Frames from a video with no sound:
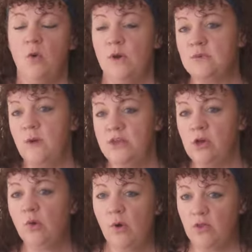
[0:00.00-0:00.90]
Whereas when you
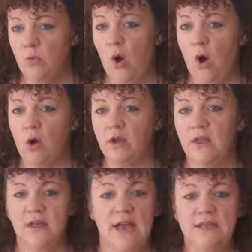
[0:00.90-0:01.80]
go on the walk,
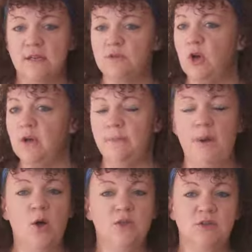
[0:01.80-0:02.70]
you end up talking
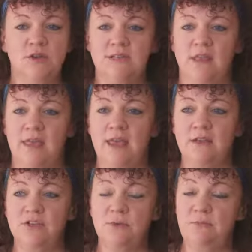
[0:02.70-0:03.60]
about all sorts of
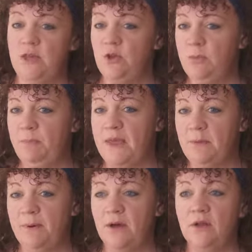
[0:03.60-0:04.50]
things. You meet new
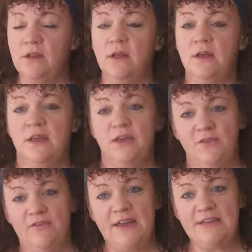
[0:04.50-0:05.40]
people, you
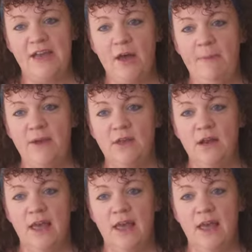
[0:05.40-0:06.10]
find out about their